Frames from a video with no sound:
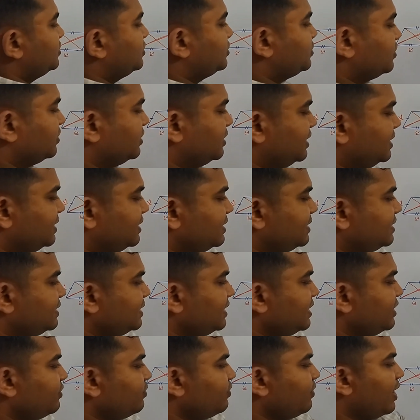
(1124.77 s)
this is
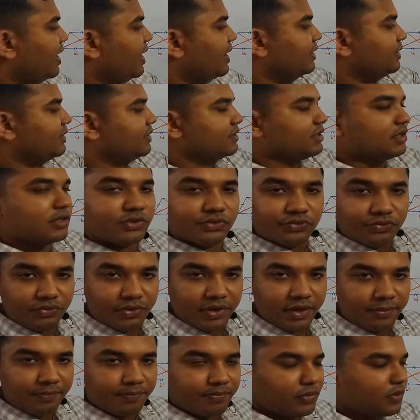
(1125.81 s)
u and this is v,
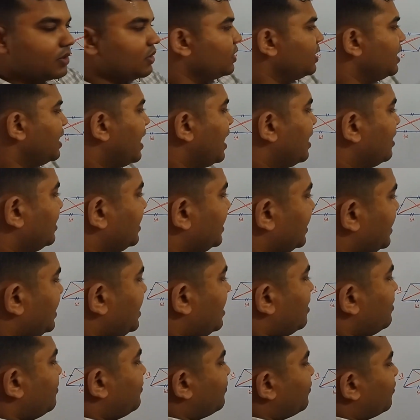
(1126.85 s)
and here
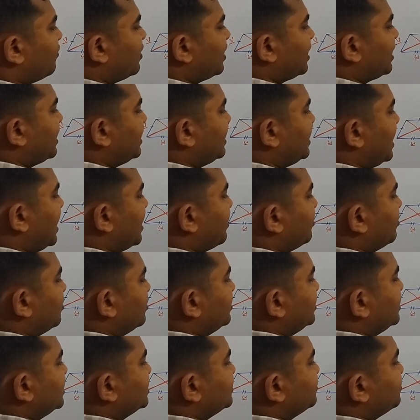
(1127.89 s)
forget about this
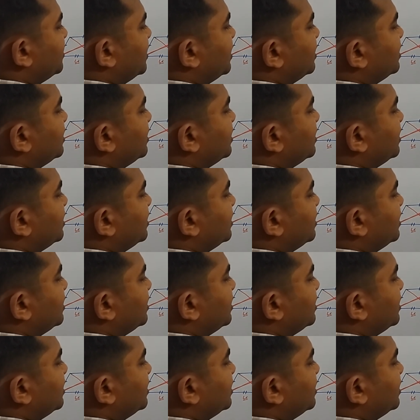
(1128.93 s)
part.